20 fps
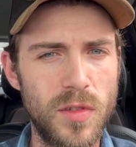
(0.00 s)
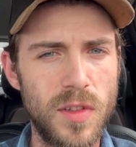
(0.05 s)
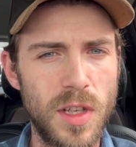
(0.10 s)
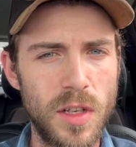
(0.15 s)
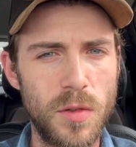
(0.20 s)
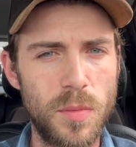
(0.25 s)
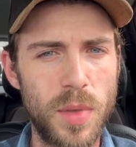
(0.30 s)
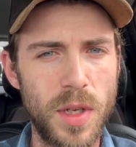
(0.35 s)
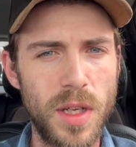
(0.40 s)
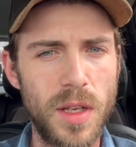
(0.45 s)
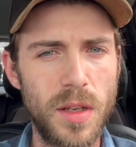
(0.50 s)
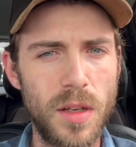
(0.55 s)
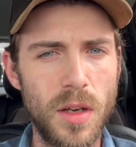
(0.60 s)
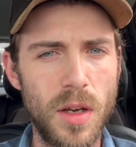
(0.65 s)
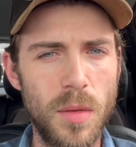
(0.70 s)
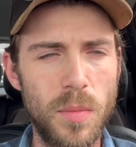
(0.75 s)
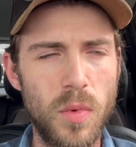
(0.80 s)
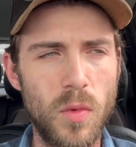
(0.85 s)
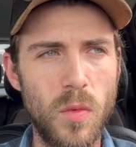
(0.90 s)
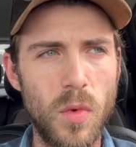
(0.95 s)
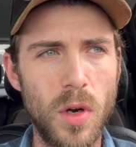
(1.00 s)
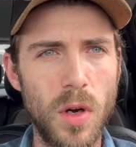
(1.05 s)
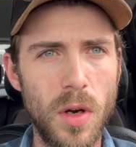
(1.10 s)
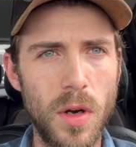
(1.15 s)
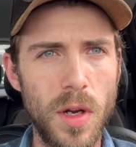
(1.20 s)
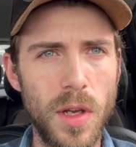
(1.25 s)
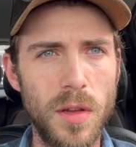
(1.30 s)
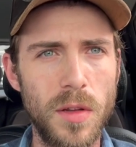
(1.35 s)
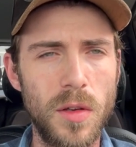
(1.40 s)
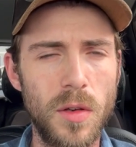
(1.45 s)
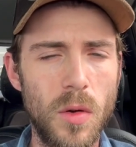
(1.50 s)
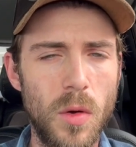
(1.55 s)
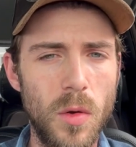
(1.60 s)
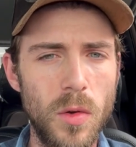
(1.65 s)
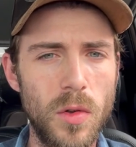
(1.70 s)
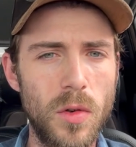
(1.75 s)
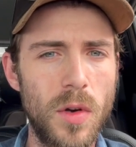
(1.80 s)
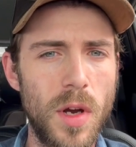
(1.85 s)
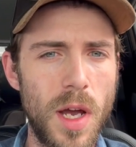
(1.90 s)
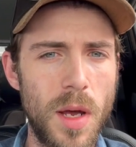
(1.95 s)
that you're picking up were in the
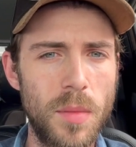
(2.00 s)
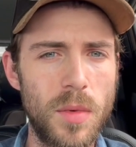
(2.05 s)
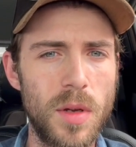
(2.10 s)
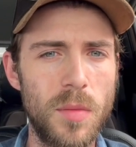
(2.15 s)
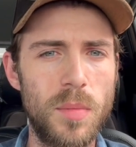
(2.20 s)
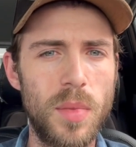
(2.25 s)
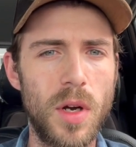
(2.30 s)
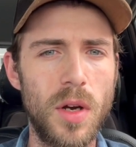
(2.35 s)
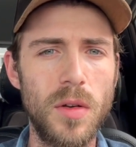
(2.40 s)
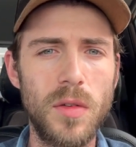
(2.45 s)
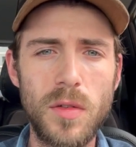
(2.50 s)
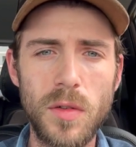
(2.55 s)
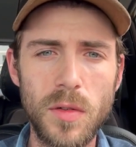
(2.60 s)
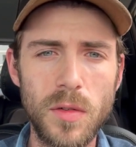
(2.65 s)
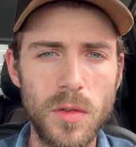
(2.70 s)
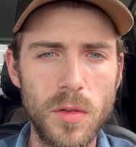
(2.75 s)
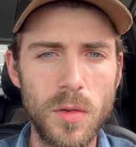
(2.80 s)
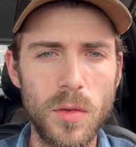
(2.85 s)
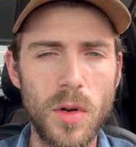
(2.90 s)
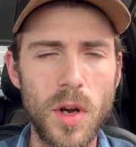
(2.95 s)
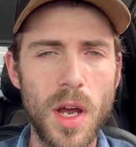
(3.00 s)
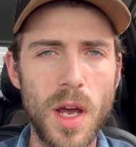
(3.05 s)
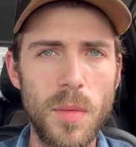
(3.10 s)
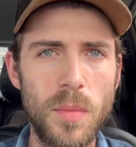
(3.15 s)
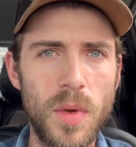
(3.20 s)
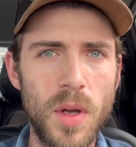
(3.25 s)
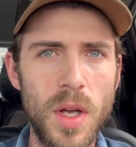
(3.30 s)
older app compared to the newer app,